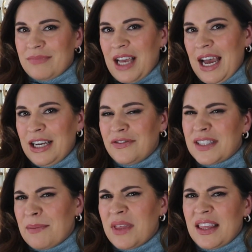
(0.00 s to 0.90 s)
kind of
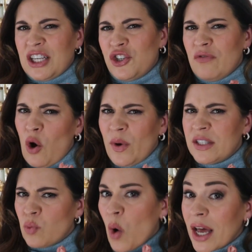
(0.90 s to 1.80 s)
something that you've
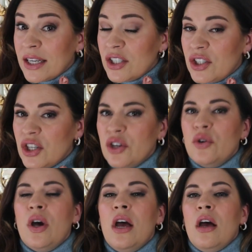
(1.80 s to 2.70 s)
always wanted to do,